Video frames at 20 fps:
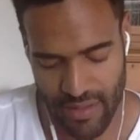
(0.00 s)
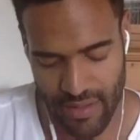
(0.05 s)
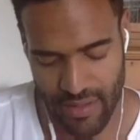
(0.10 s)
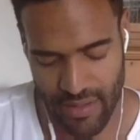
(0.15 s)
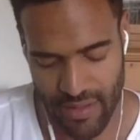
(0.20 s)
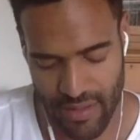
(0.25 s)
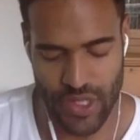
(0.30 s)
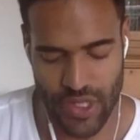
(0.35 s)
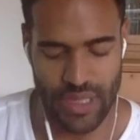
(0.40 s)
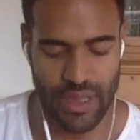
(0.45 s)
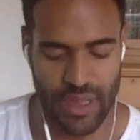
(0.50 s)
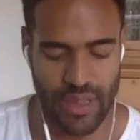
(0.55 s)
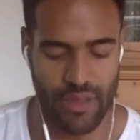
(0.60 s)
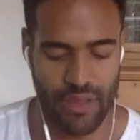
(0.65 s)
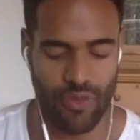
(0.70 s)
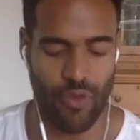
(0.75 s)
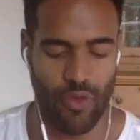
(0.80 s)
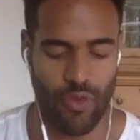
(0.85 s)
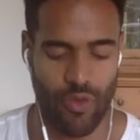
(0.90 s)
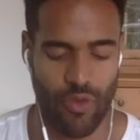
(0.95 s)
So the question
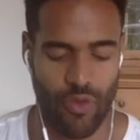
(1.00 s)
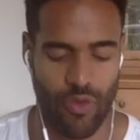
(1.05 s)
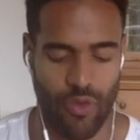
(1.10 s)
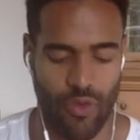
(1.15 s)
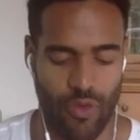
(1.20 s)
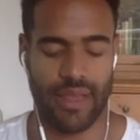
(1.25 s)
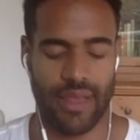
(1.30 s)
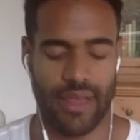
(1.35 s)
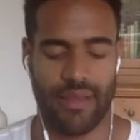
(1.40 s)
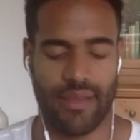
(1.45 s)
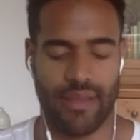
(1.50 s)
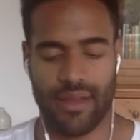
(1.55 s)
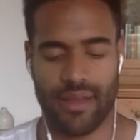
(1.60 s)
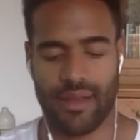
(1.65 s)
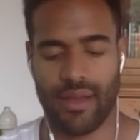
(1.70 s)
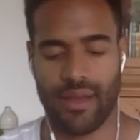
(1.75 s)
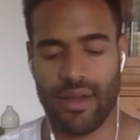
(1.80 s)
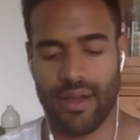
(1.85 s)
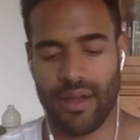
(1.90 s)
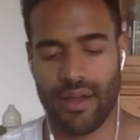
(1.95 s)
is, what is
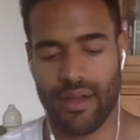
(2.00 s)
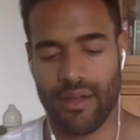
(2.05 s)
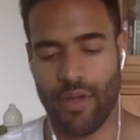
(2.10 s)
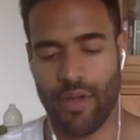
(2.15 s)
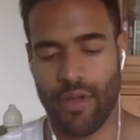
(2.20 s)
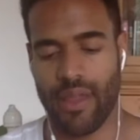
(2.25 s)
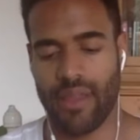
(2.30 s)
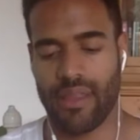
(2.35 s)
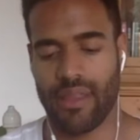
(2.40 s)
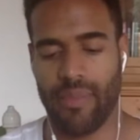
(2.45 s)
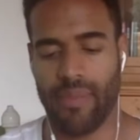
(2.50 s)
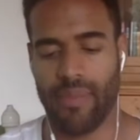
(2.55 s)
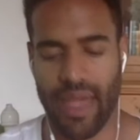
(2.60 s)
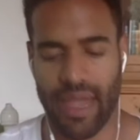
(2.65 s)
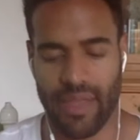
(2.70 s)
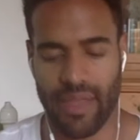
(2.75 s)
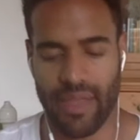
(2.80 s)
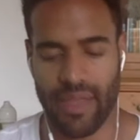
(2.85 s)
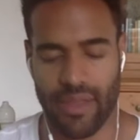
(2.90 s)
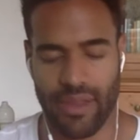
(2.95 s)
the
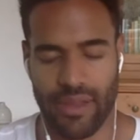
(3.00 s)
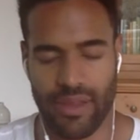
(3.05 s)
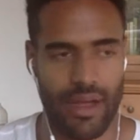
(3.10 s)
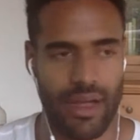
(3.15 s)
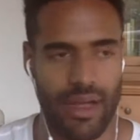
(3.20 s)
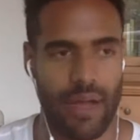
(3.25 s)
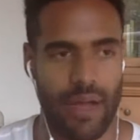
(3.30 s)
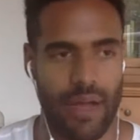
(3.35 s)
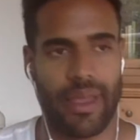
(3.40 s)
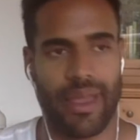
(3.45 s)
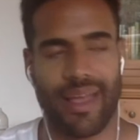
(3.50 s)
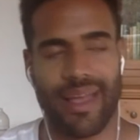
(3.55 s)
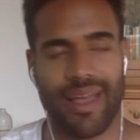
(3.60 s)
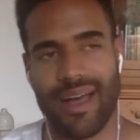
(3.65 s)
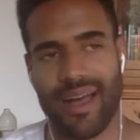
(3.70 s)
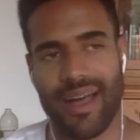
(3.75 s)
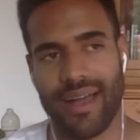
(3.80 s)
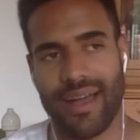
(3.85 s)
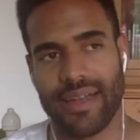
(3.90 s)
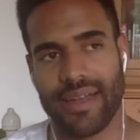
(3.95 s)
back of the tongue coming in
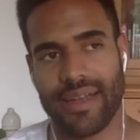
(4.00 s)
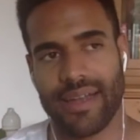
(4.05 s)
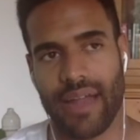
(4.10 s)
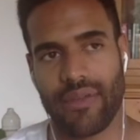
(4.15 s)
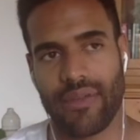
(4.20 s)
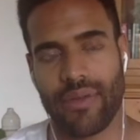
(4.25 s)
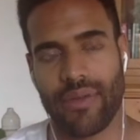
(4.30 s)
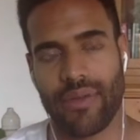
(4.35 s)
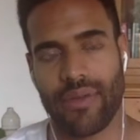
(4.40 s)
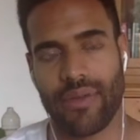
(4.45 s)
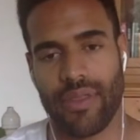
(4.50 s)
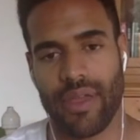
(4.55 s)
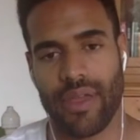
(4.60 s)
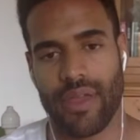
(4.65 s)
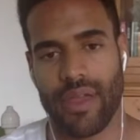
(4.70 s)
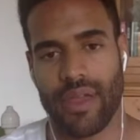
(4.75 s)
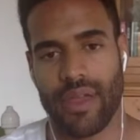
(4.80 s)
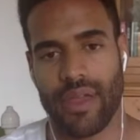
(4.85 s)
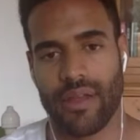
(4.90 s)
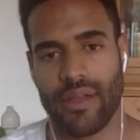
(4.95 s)
contact with
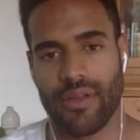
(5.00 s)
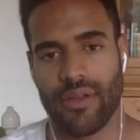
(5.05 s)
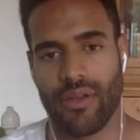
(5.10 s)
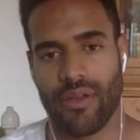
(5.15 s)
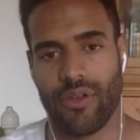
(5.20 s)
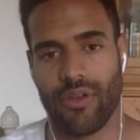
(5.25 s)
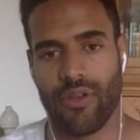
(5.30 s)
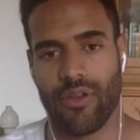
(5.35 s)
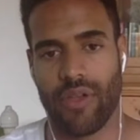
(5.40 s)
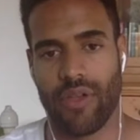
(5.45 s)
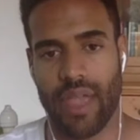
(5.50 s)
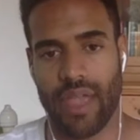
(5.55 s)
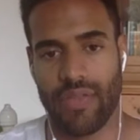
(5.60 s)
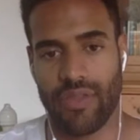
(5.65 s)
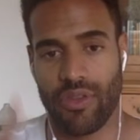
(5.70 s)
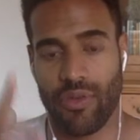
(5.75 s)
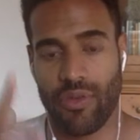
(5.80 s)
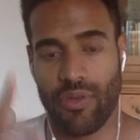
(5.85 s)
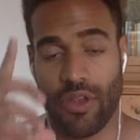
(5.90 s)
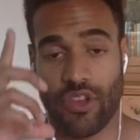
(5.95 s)
to
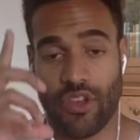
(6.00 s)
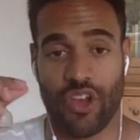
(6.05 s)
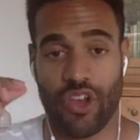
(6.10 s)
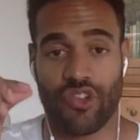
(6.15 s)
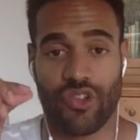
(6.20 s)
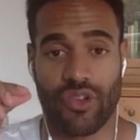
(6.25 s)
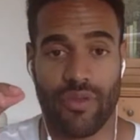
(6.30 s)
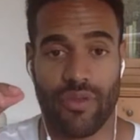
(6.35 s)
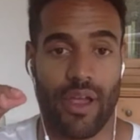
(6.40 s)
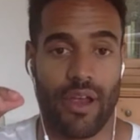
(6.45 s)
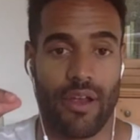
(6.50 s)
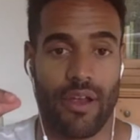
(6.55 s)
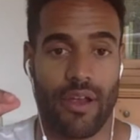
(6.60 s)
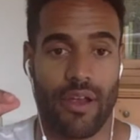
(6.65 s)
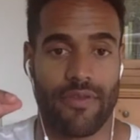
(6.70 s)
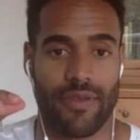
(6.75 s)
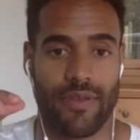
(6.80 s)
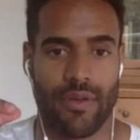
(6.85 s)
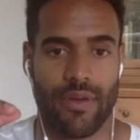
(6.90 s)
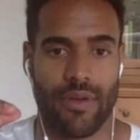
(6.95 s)
create the restriction of
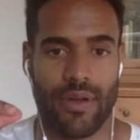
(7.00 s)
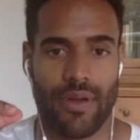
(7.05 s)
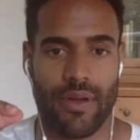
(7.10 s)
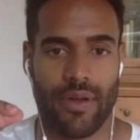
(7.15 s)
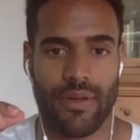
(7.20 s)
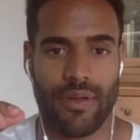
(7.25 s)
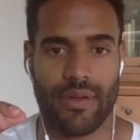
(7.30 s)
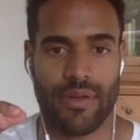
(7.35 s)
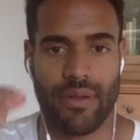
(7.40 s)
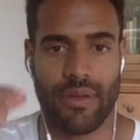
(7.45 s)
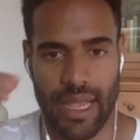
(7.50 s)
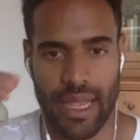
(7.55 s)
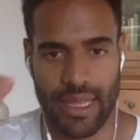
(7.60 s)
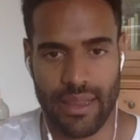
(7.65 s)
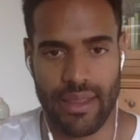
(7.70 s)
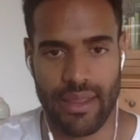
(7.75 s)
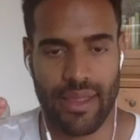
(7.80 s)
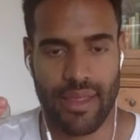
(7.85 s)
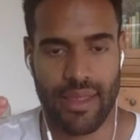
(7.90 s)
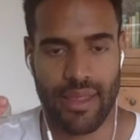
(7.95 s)
airflow to
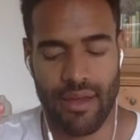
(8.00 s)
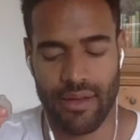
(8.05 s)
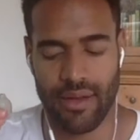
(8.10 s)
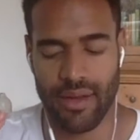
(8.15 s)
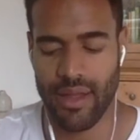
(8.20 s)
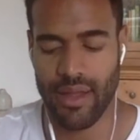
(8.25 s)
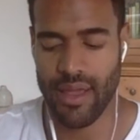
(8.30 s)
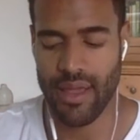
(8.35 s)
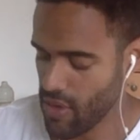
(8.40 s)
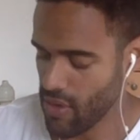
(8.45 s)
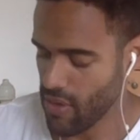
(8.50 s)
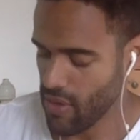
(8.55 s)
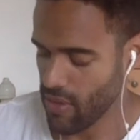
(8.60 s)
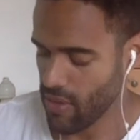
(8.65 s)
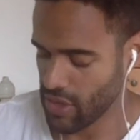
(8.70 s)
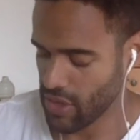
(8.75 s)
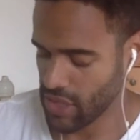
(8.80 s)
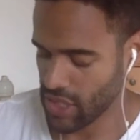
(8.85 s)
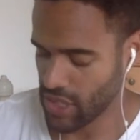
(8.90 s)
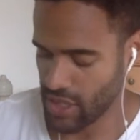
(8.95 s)
make the sound? What
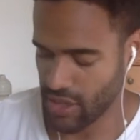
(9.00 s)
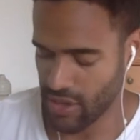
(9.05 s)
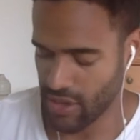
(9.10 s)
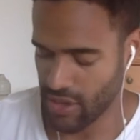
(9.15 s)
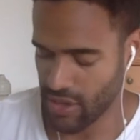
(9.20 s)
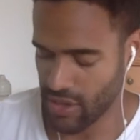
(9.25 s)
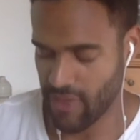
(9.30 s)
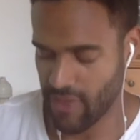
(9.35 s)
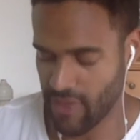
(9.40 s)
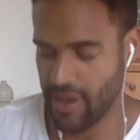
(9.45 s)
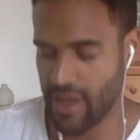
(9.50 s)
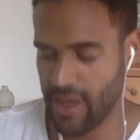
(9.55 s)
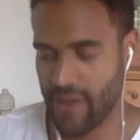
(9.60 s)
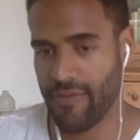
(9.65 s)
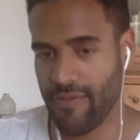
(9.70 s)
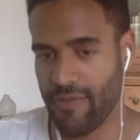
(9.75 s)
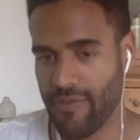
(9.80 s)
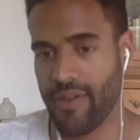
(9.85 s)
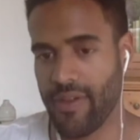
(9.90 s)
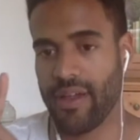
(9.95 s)
I want you to do is you take
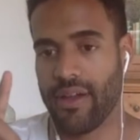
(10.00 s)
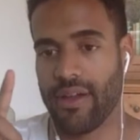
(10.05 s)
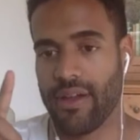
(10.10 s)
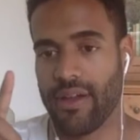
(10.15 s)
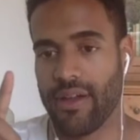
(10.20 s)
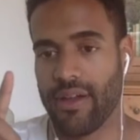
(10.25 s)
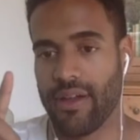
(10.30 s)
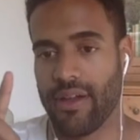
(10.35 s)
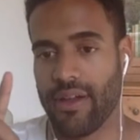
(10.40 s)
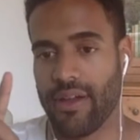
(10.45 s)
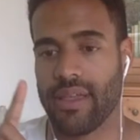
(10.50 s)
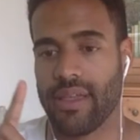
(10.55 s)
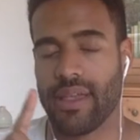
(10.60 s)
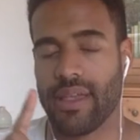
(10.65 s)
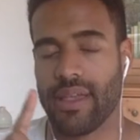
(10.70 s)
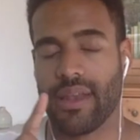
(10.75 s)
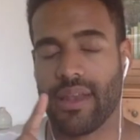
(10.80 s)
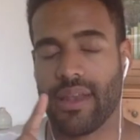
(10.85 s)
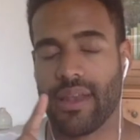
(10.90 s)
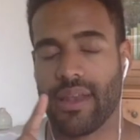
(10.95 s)
your finger and
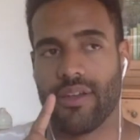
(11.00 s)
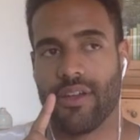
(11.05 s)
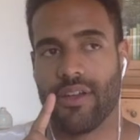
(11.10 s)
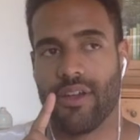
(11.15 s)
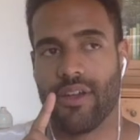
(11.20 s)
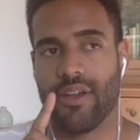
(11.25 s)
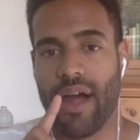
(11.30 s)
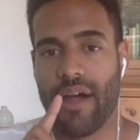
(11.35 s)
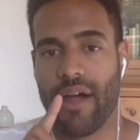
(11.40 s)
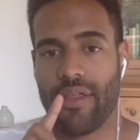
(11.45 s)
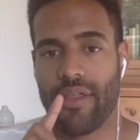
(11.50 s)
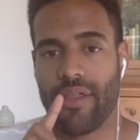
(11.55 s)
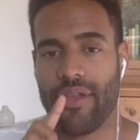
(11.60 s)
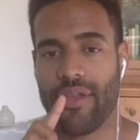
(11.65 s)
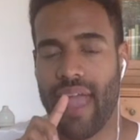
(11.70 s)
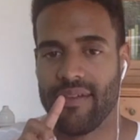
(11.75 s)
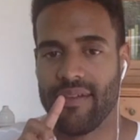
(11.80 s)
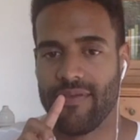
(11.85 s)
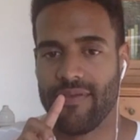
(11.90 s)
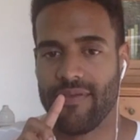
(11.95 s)
stick it into your mouth.
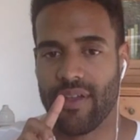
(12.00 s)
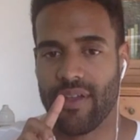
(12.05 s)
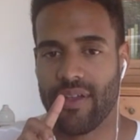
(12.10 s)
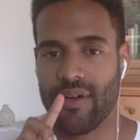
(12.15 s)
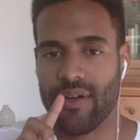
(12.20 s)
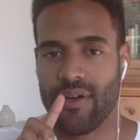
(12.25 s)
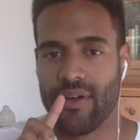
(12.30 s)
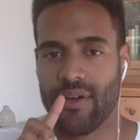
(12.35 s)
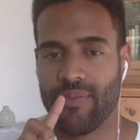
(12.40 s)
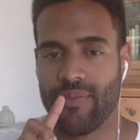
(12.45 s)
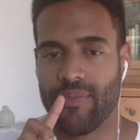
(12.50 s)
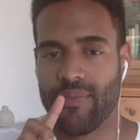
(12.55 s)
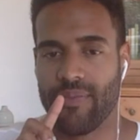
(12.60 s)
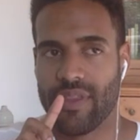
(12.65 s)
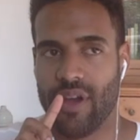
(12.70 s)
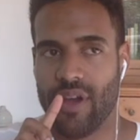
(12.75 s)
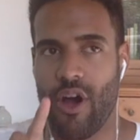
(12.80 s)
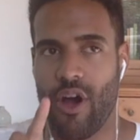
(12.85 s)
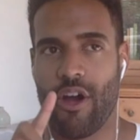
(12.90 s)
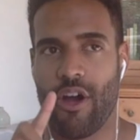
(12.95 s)
Feel
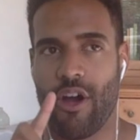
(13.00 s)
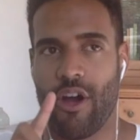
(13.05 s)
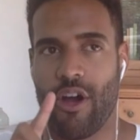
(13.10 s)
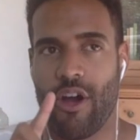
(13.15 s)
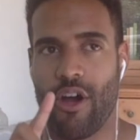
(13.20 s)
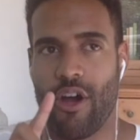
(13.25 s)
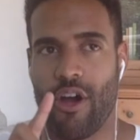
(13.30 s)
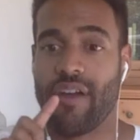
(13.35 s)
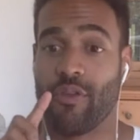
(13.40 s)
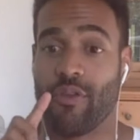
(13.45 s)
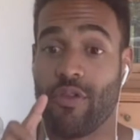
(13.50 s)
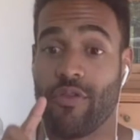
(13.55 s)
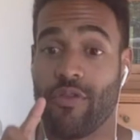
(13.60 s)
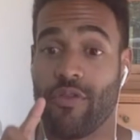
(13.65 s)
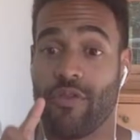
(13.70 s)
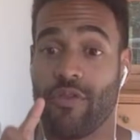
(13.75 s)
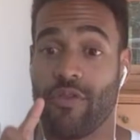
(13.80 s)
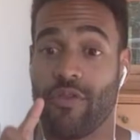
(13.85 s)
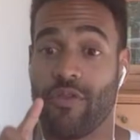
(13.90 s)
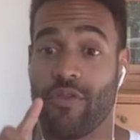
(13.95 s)
the hard part of the roof
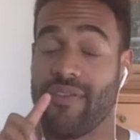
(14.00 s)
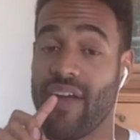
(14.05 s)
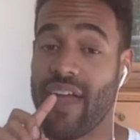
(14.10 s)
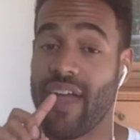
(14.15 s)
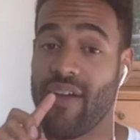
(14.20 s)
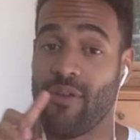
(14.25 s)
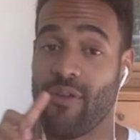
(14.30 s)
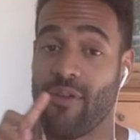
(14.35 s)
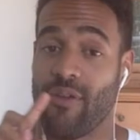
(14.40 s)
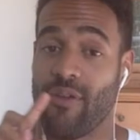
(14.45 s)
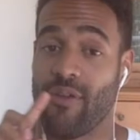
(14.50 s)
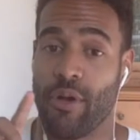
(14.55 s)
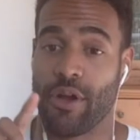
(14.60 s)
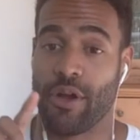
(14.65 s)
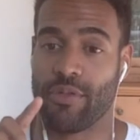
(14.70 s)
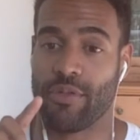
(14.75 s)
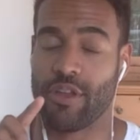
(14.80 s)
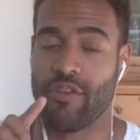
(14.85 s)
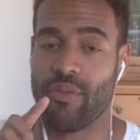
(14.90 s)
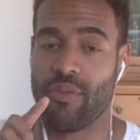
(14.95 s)
of your mouth, like where you
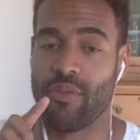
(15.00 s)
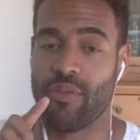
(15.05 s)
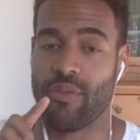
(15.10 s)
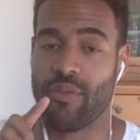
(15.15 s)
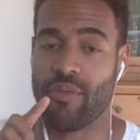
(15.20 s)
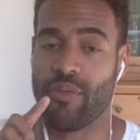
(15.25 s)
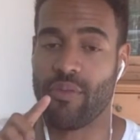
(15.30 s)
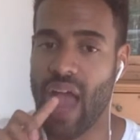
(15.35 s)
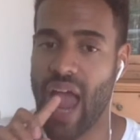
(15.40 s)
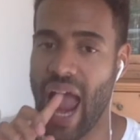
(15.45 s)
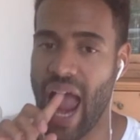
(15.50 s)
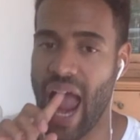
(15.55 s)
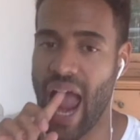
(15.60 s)
burn yourself a pizza.